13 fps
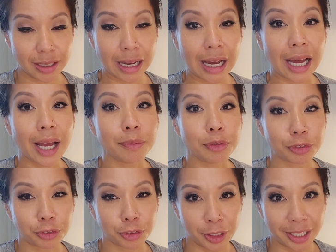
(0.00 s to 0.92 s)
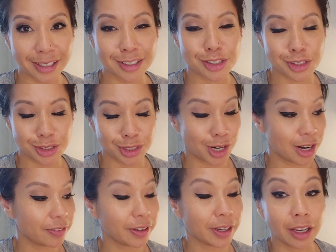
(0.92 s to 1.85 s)
I'm freaking
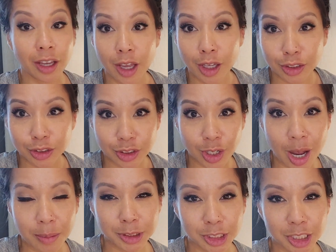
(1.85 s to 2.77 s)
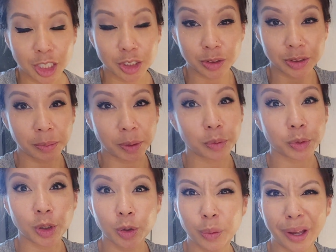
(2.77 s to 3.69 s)
starving. So I'm just gonna do something
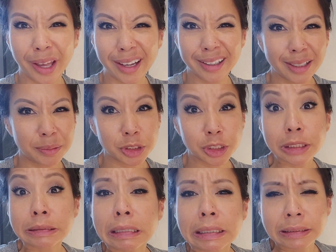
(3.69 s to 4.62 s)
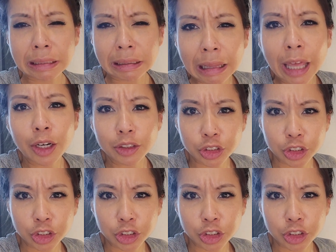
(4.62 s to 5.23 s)
real quick and just a little